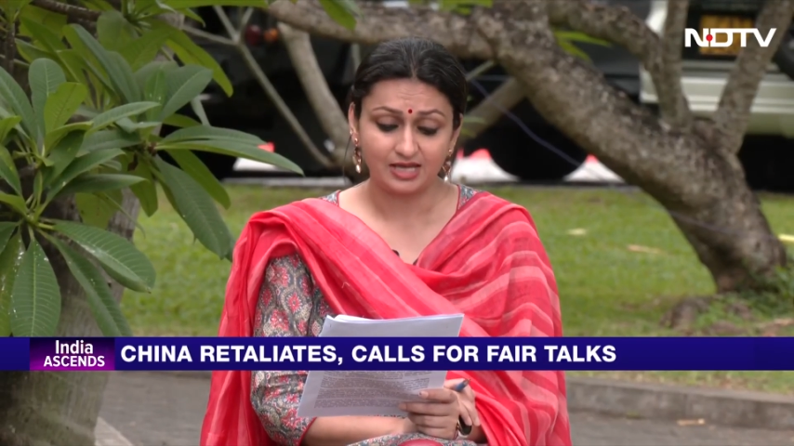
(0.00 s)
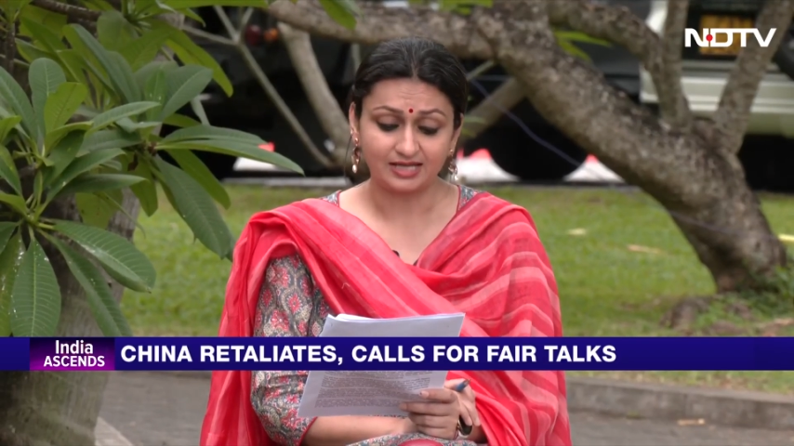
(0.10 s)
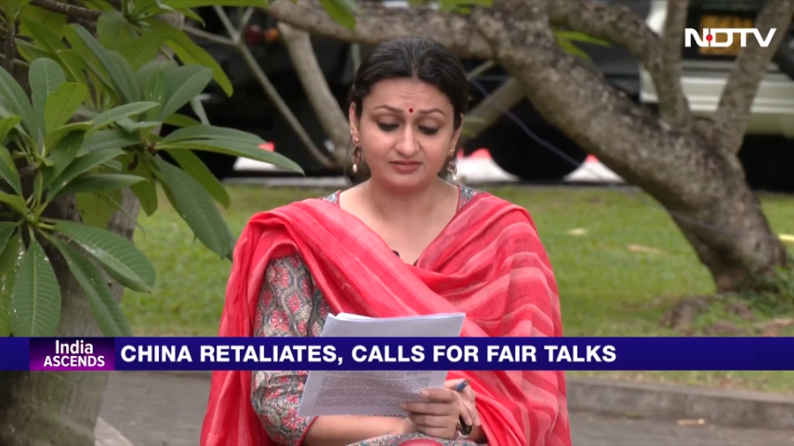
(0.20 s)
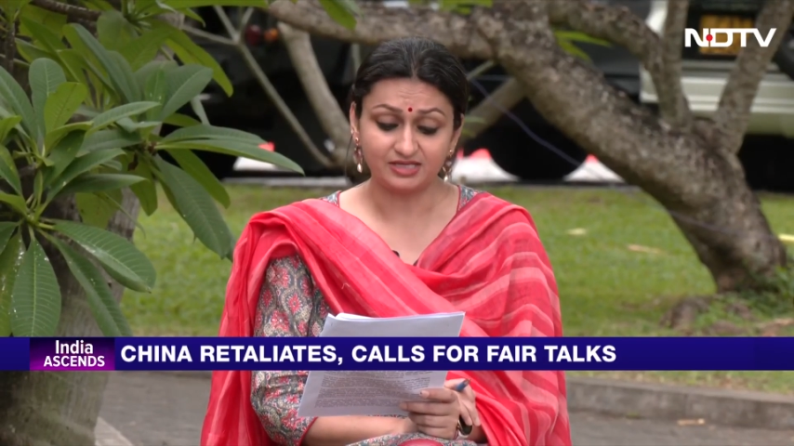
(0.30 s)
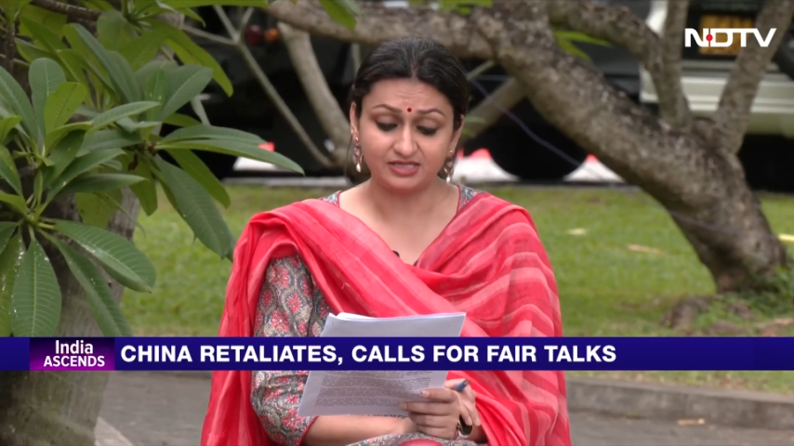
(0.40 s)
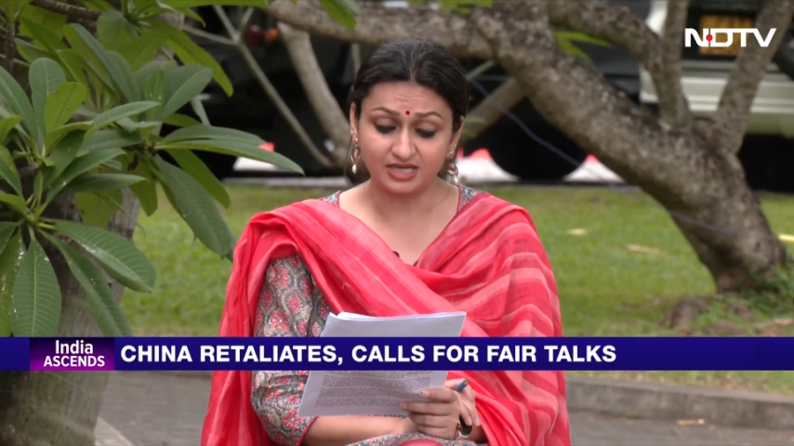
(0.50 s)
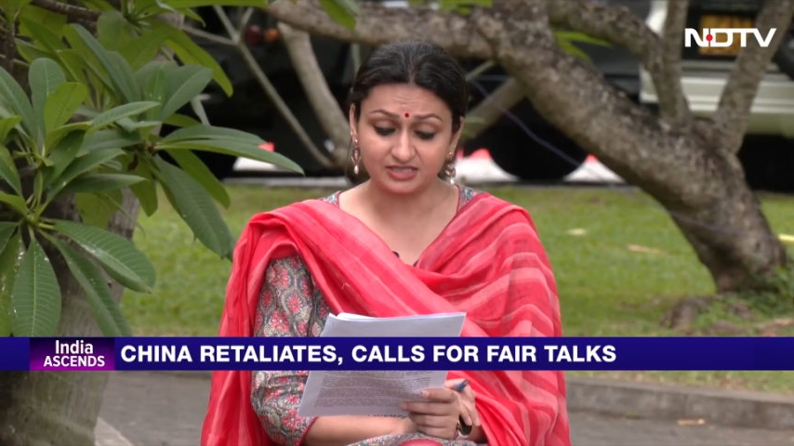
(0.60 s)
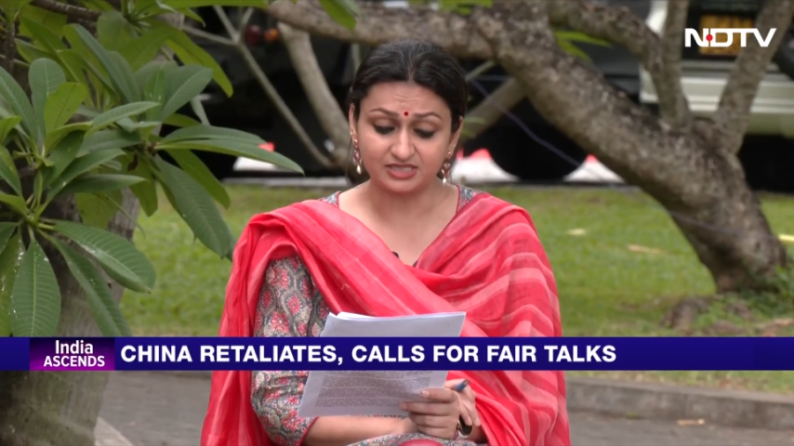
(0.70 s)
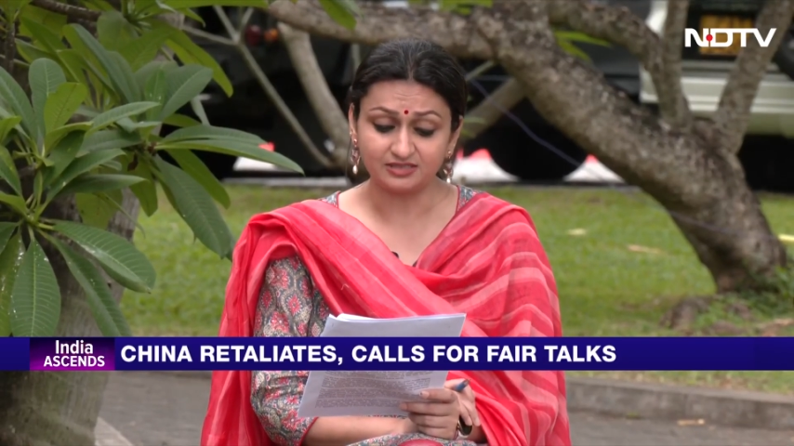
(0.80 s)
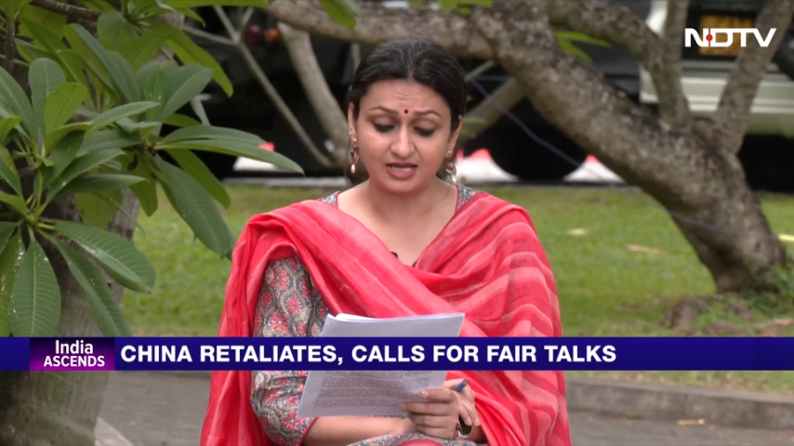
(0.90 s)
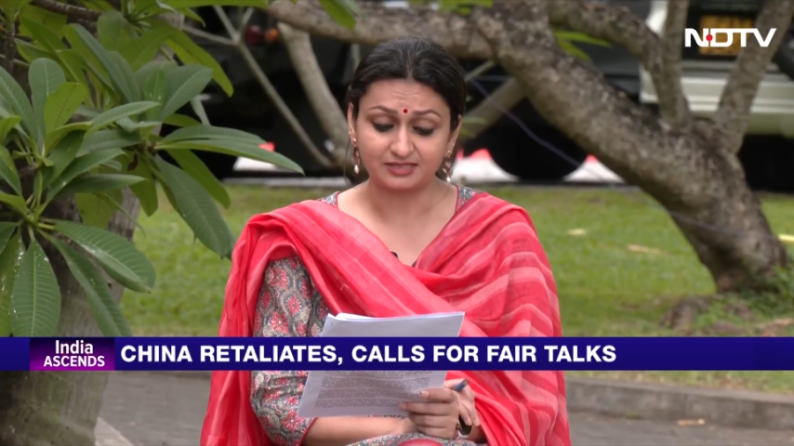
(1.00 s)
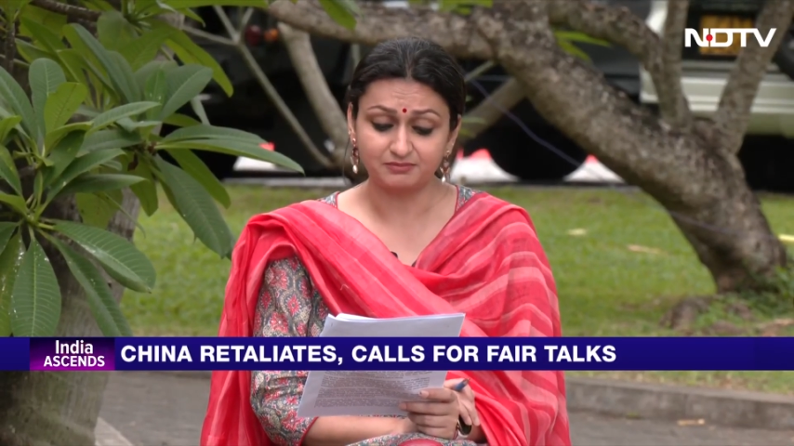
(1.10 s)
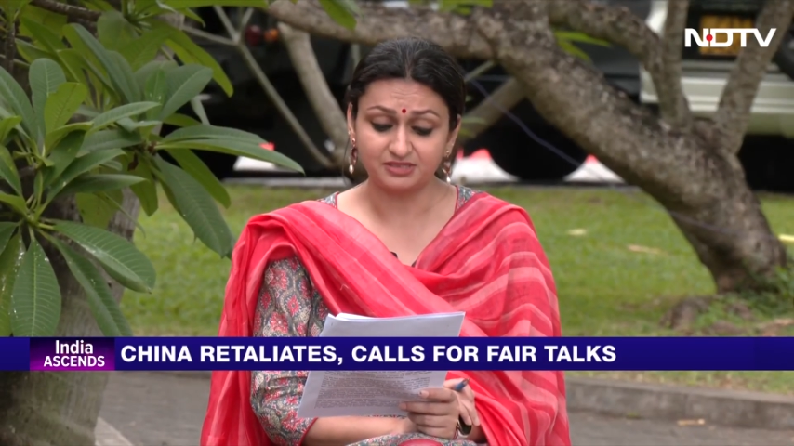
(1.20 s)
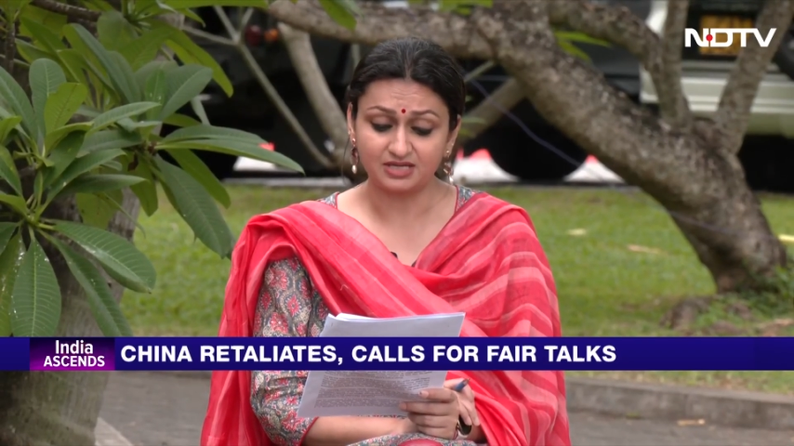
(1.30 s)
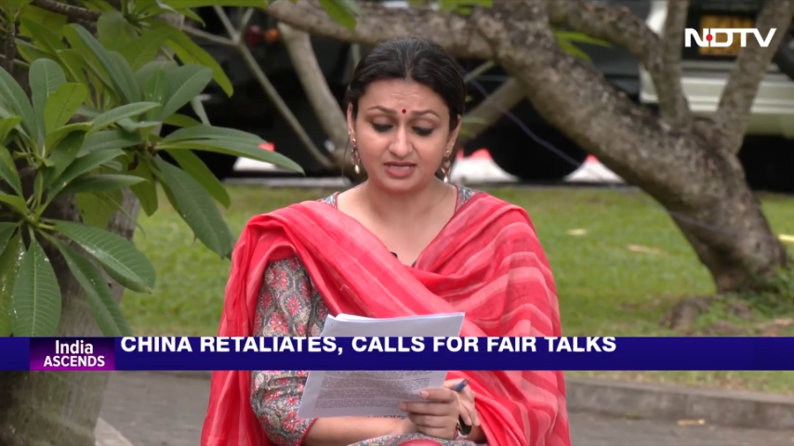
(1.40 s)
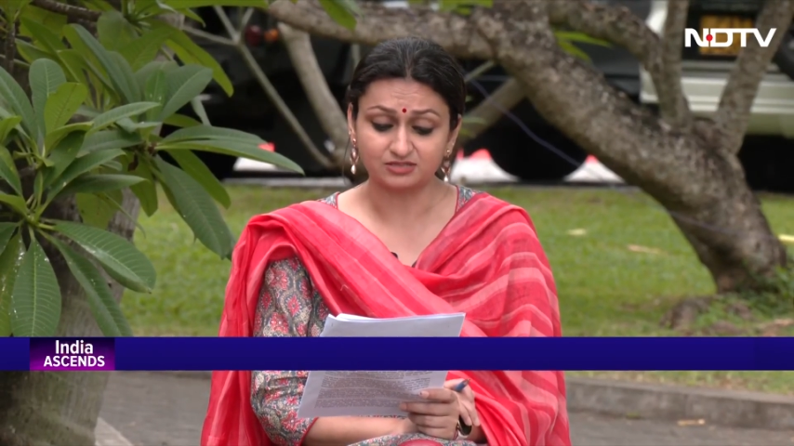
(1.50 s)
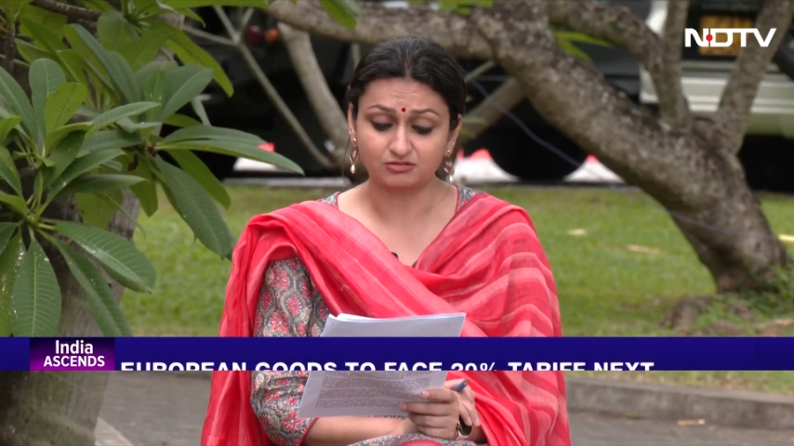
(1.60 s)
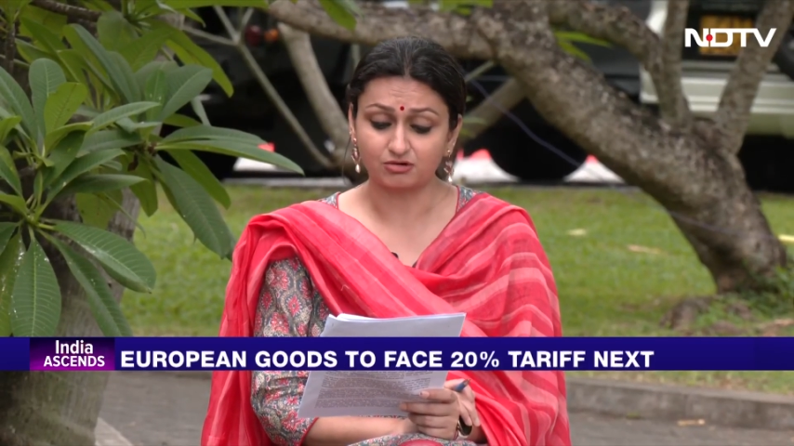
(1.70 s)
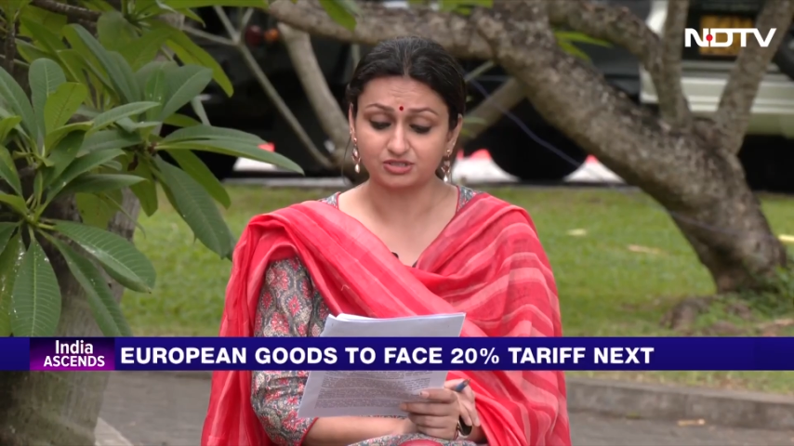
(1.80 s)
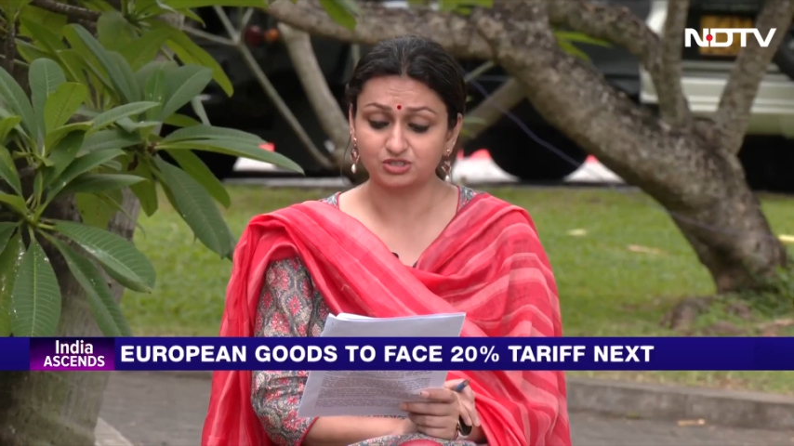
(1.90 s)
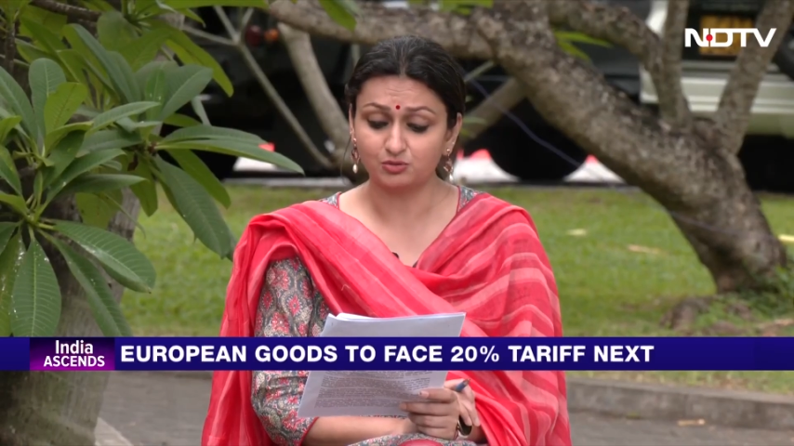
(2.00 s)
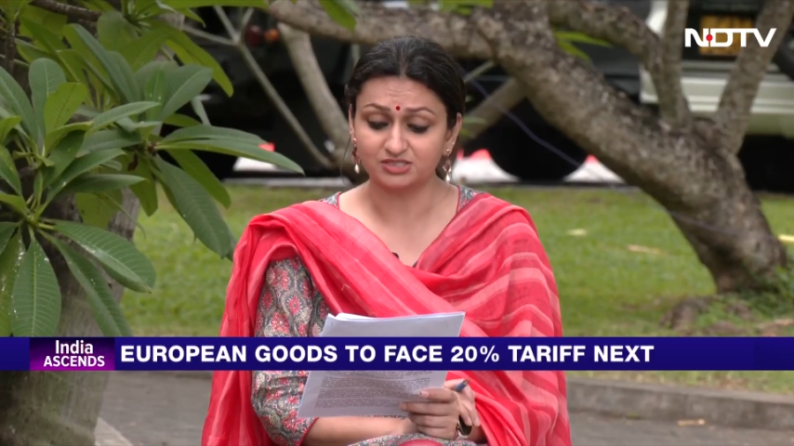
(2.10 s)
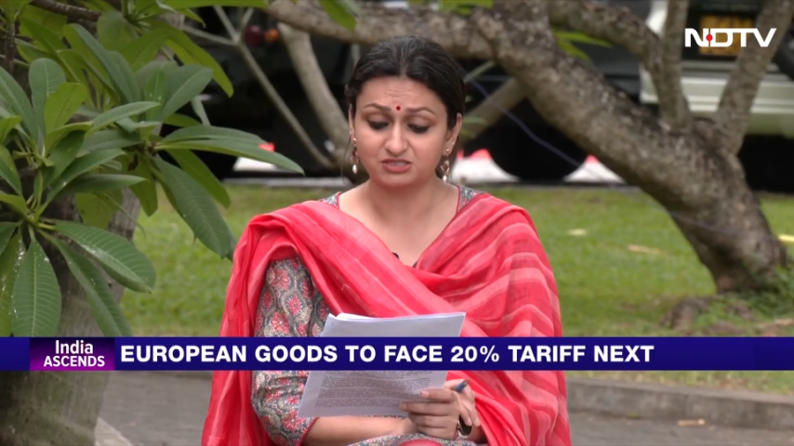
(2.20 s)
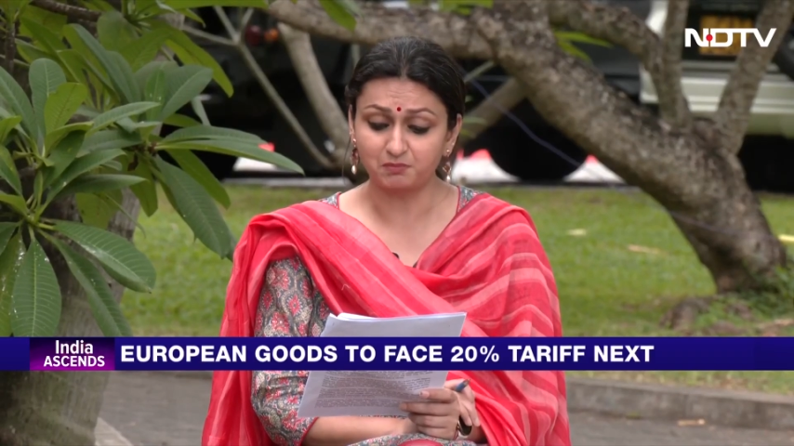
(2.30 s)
and they kicked in at midnight across US